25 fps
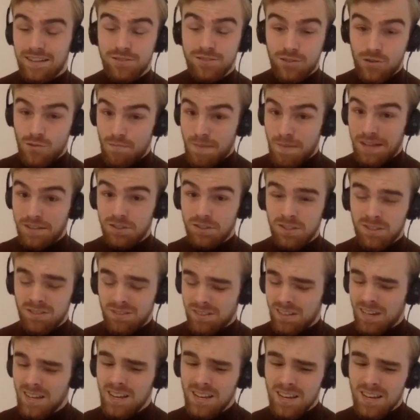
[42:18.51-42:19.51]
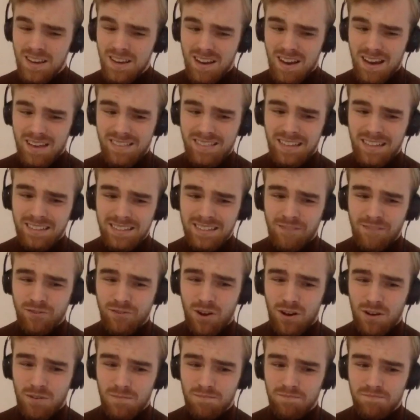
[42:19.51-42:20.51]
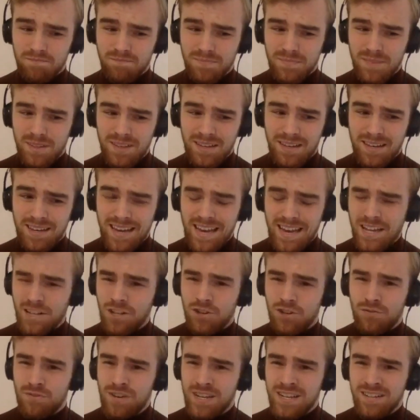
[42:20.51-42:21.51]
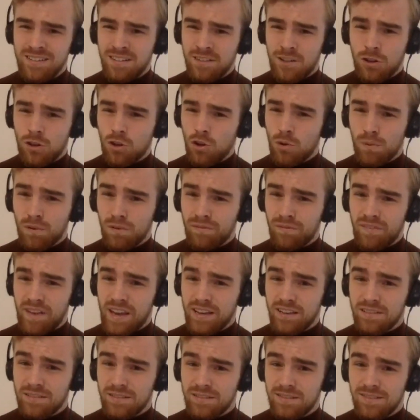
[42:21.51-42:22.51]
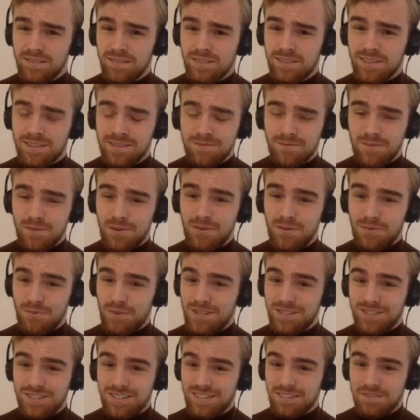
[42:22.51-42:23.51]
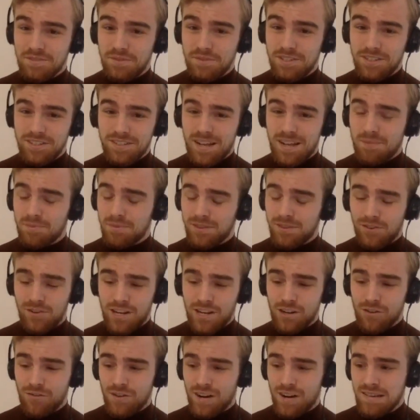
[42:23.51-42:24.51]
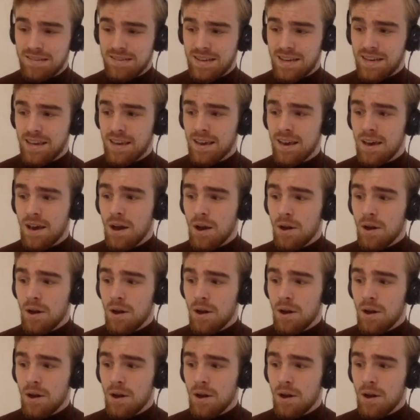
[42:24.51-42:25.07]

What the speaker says: As you mentioned, I think they've got injuries in the double figures, which is absolutely crazy.